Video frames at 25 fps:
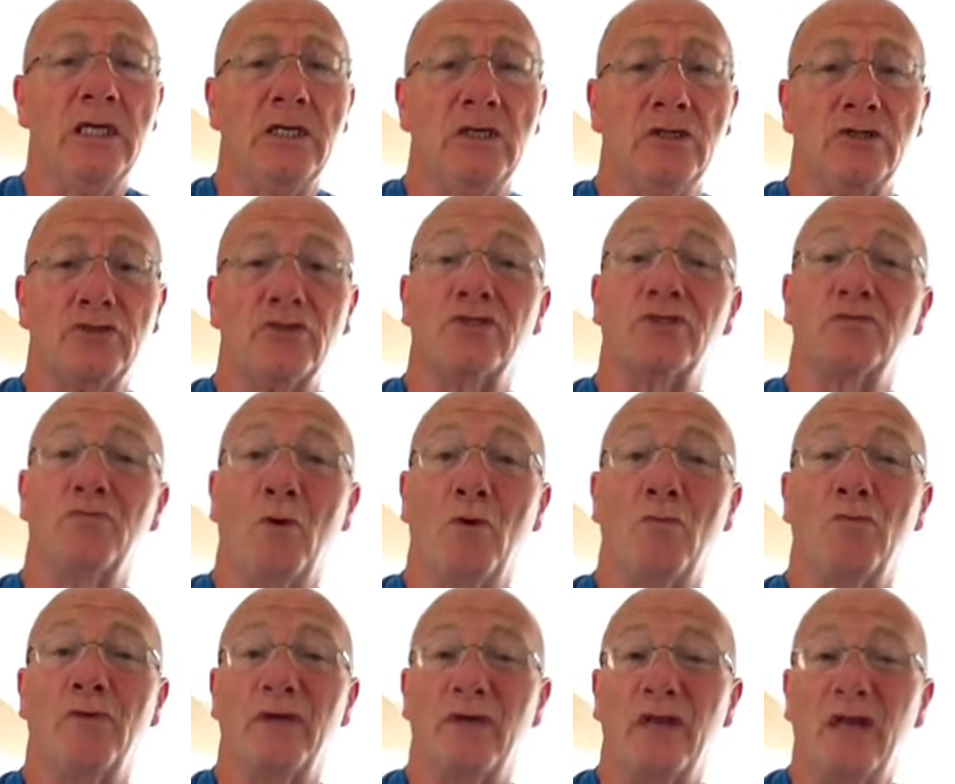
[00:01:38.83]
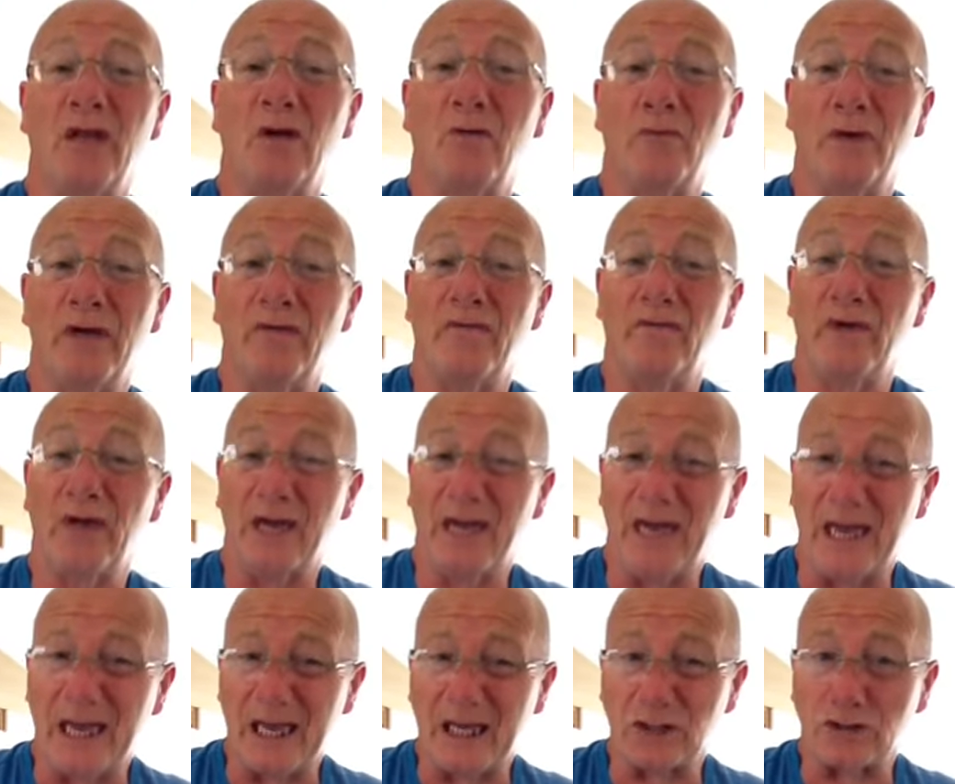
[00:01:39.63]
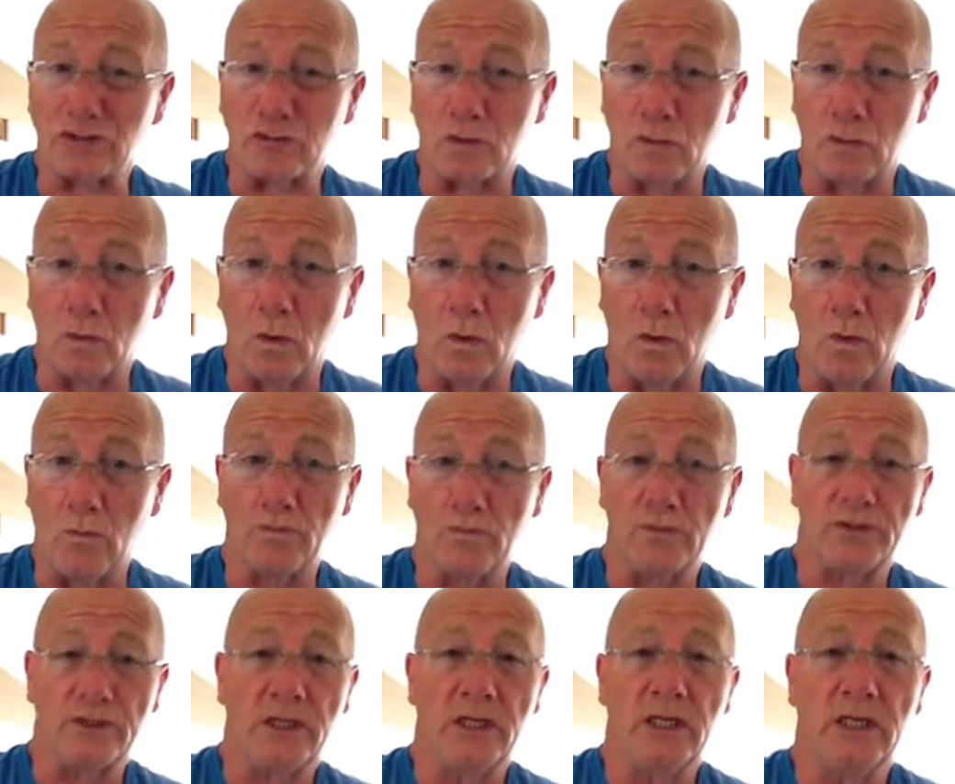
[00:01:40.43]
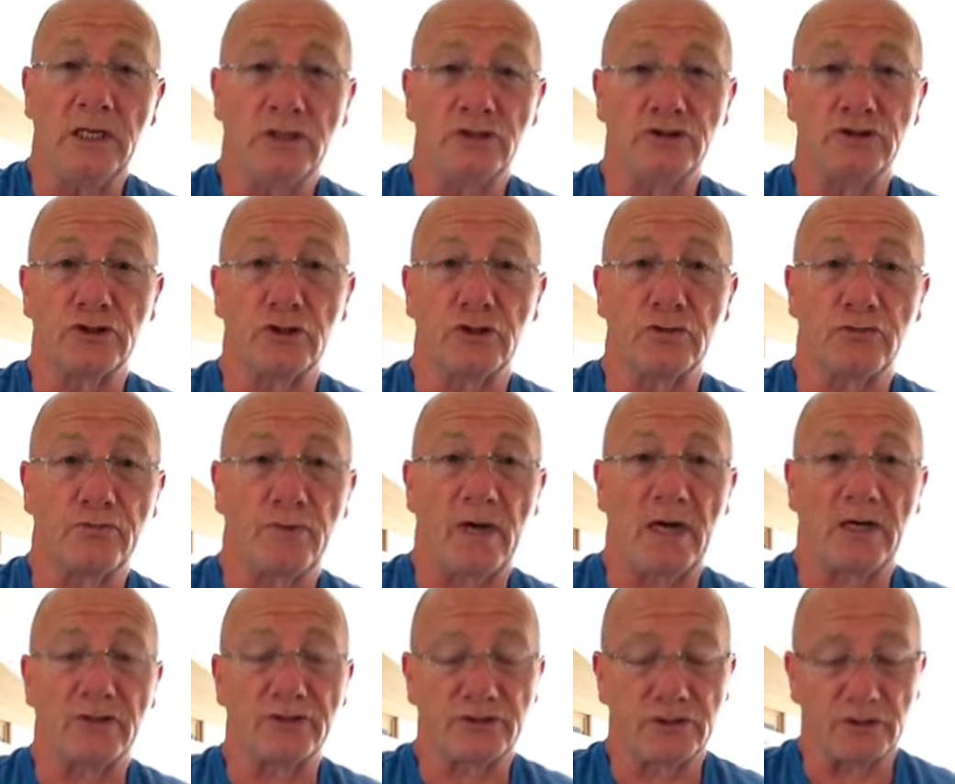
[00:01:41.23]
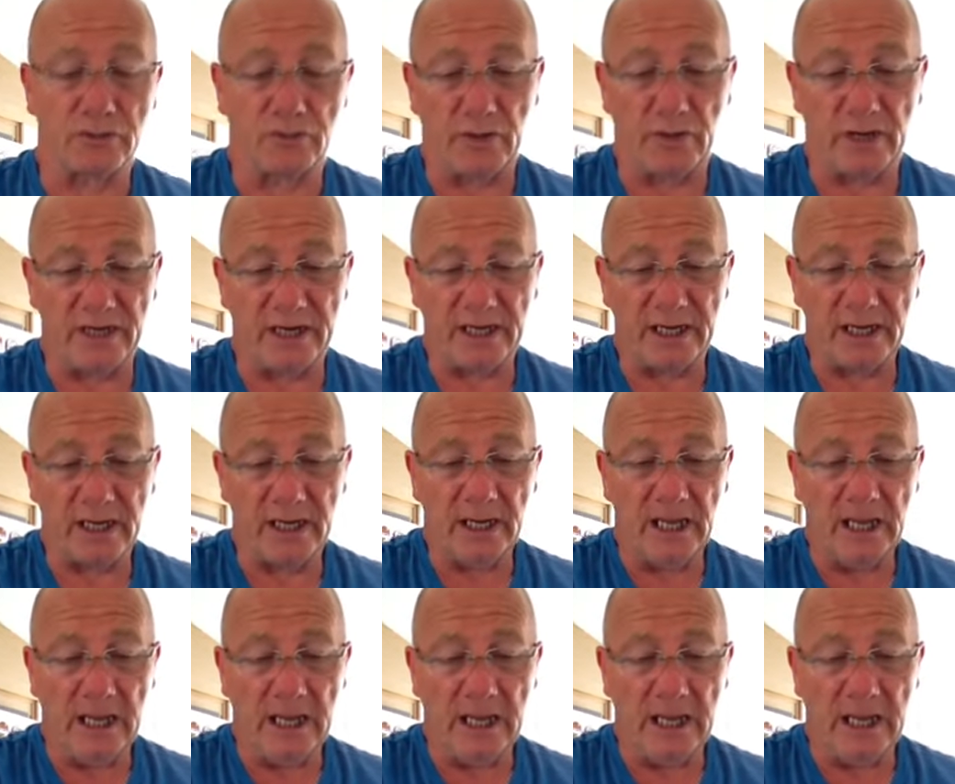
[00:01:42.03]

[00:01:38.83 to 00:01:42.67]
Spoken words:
So this might be a little bit of extra warmth, certain parts of the winter.